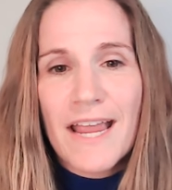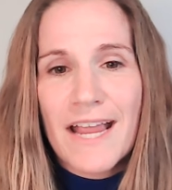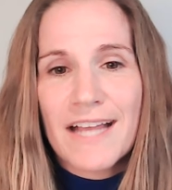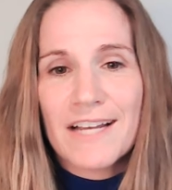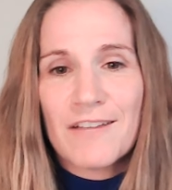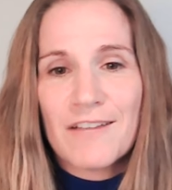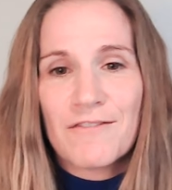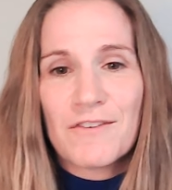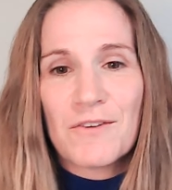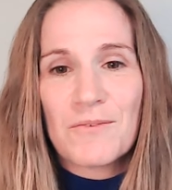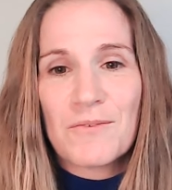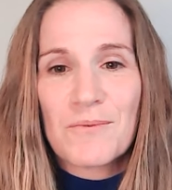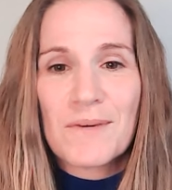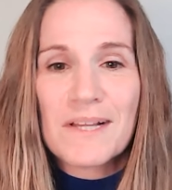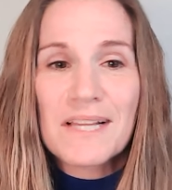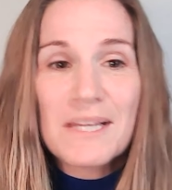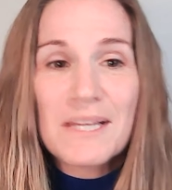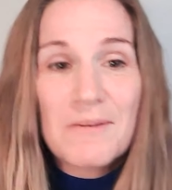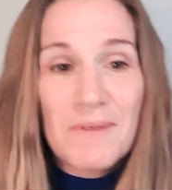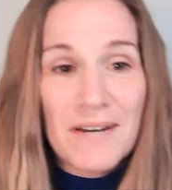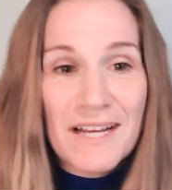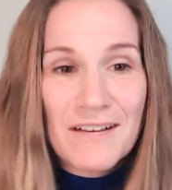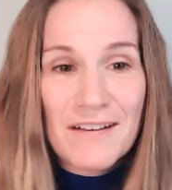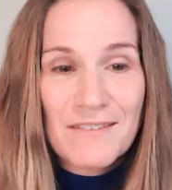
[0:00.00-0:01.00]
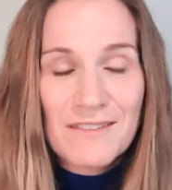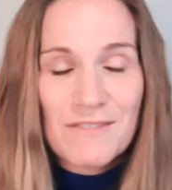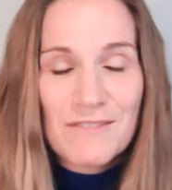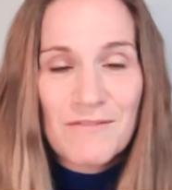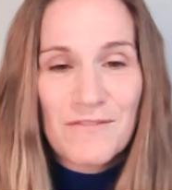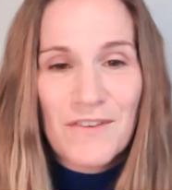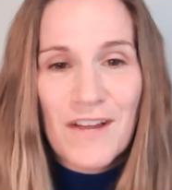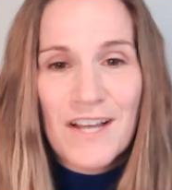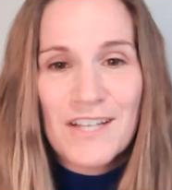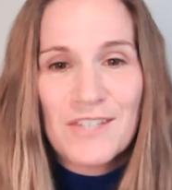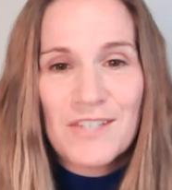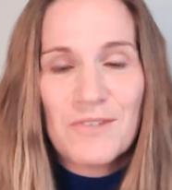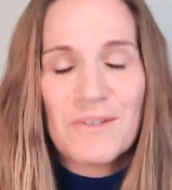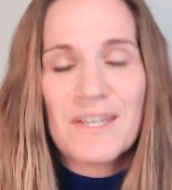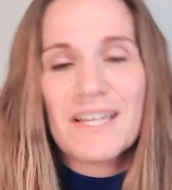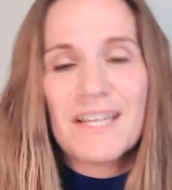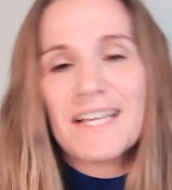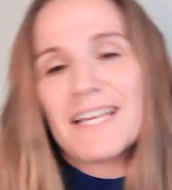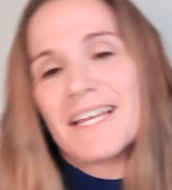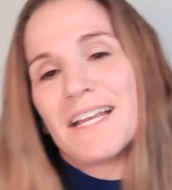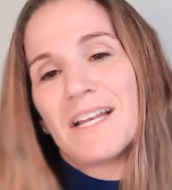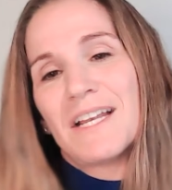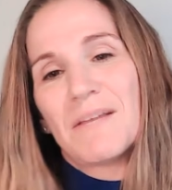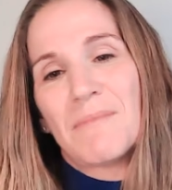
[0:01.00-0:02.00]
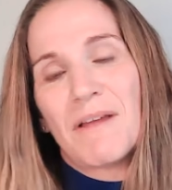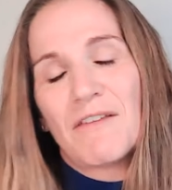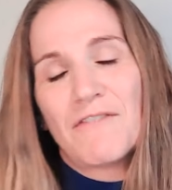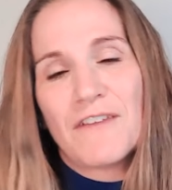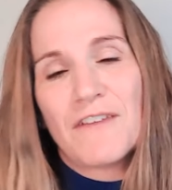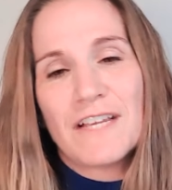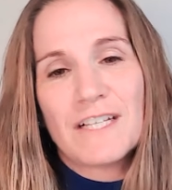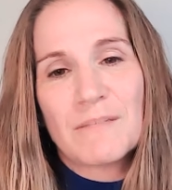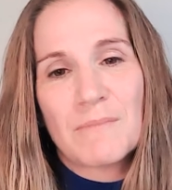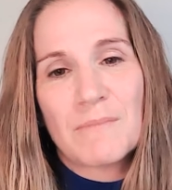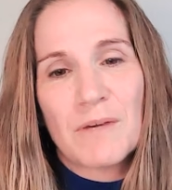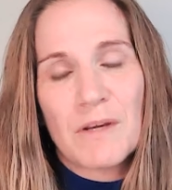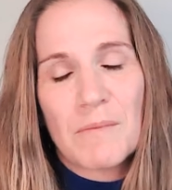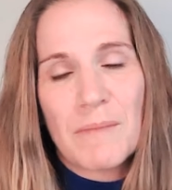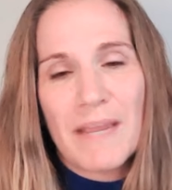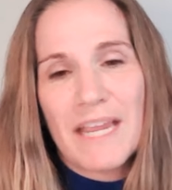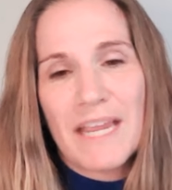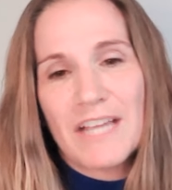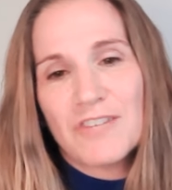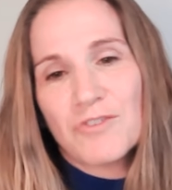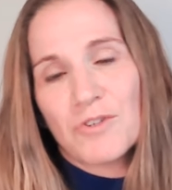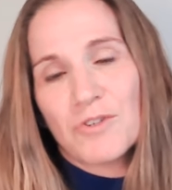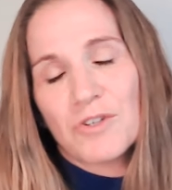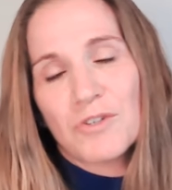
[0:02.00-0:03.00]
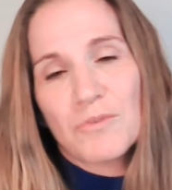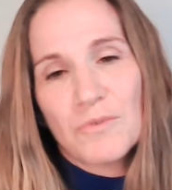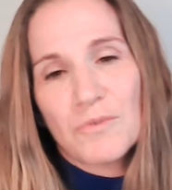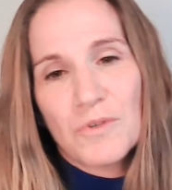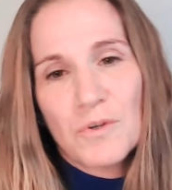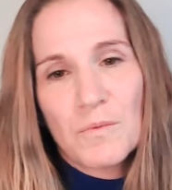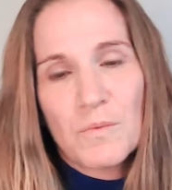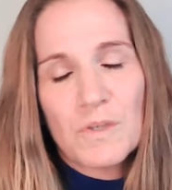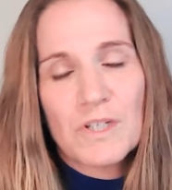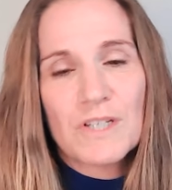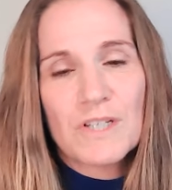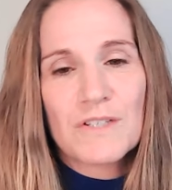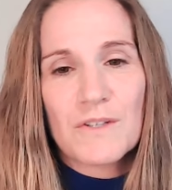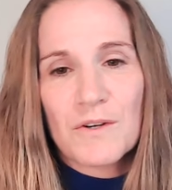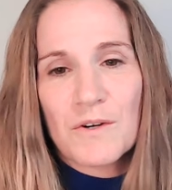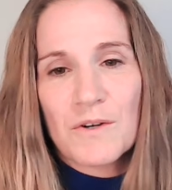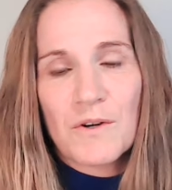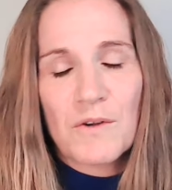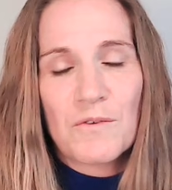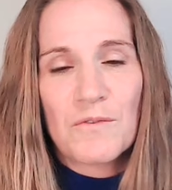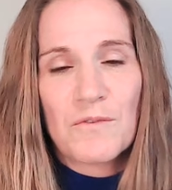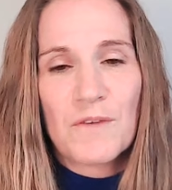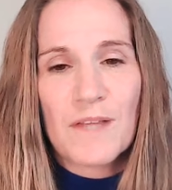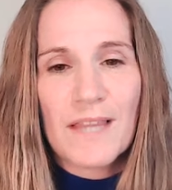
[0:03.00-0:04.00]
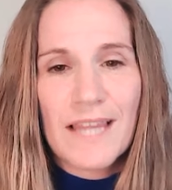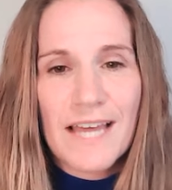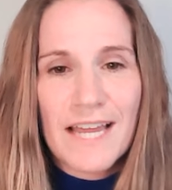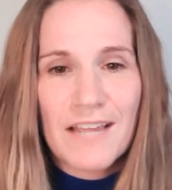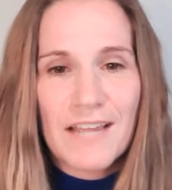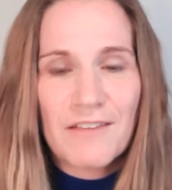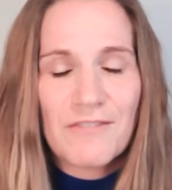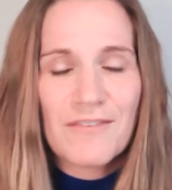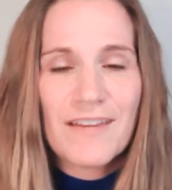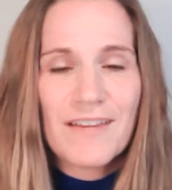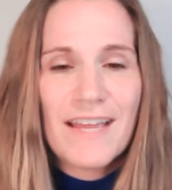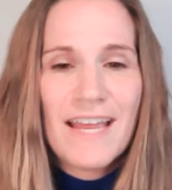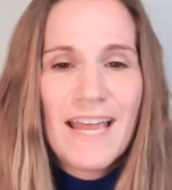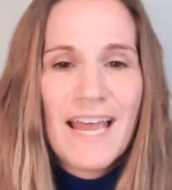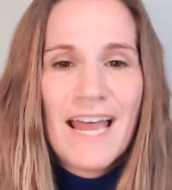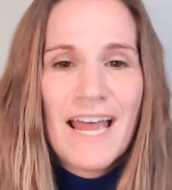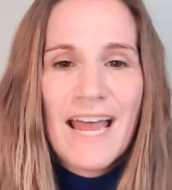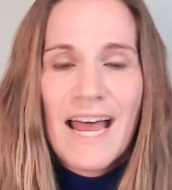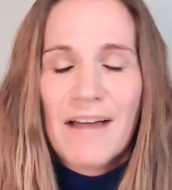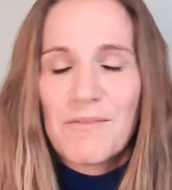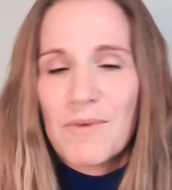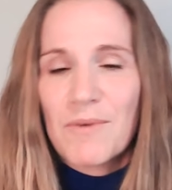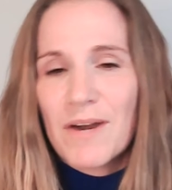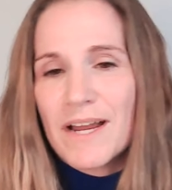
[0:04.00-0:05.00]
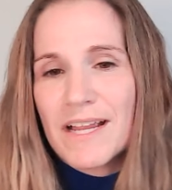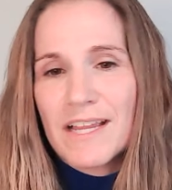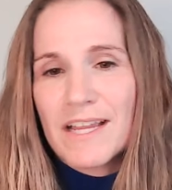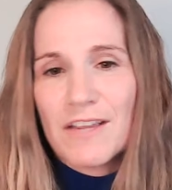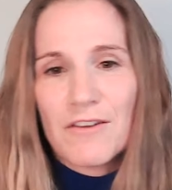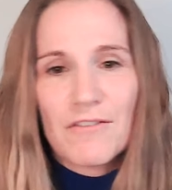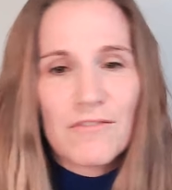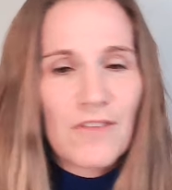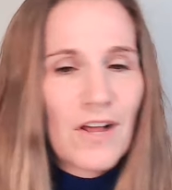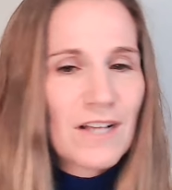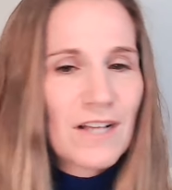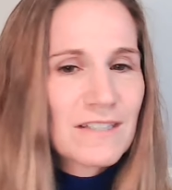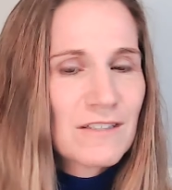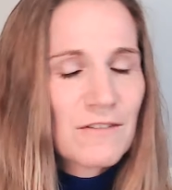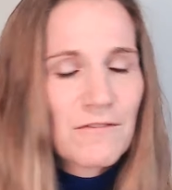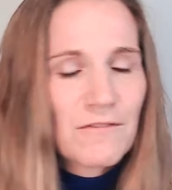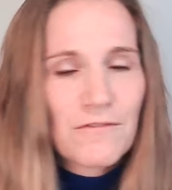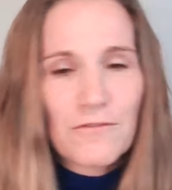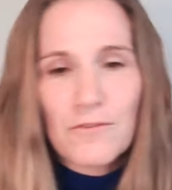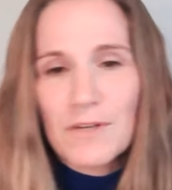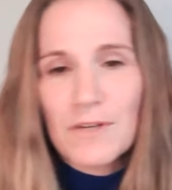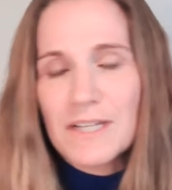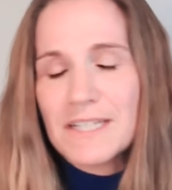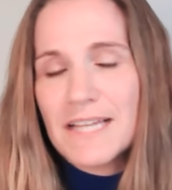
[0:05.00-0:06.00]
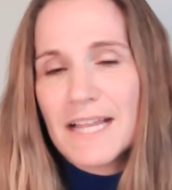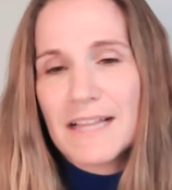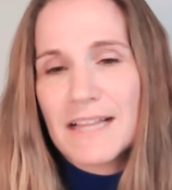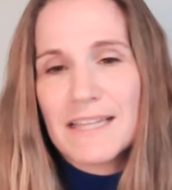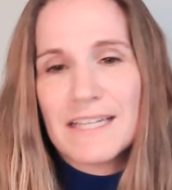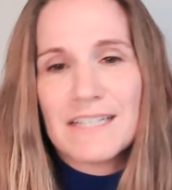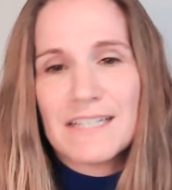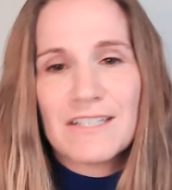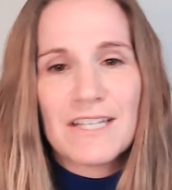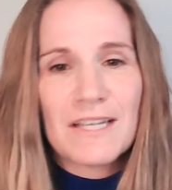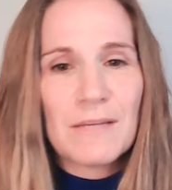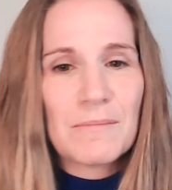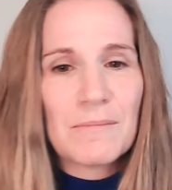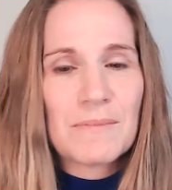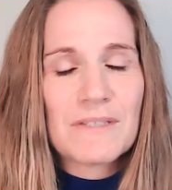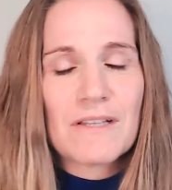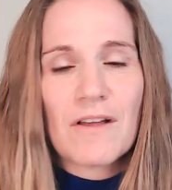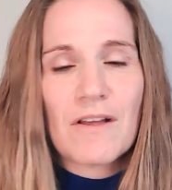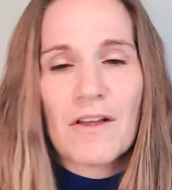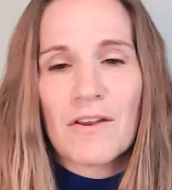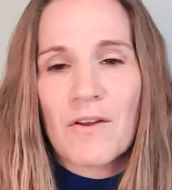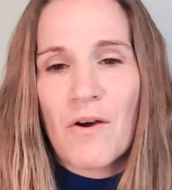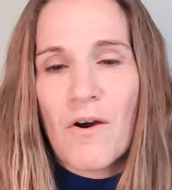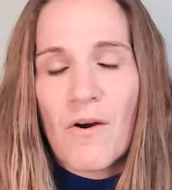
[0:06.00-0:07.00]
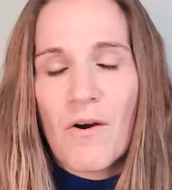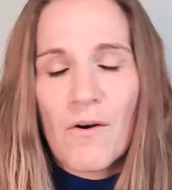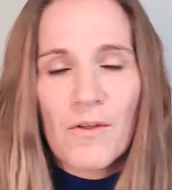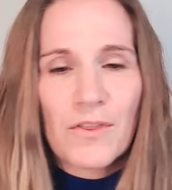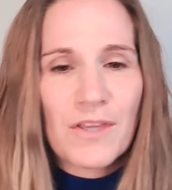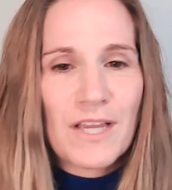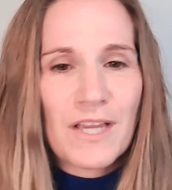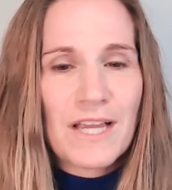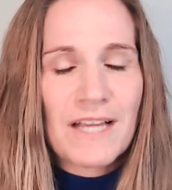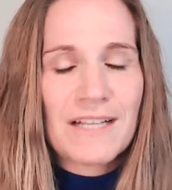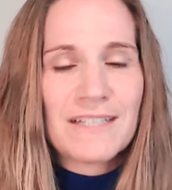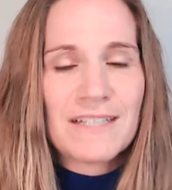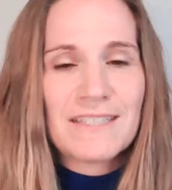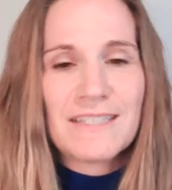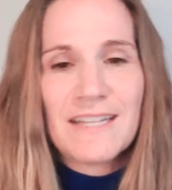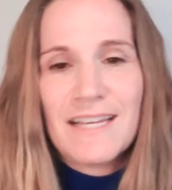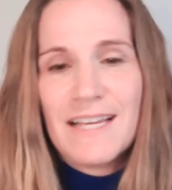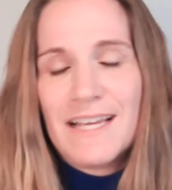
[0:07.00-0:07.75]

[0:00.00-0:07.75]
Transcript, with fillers: And if you really want to have some fun, you can get into my Facebook page or group, which is Ergo Fit Life, where I give lots of free daily tips on all things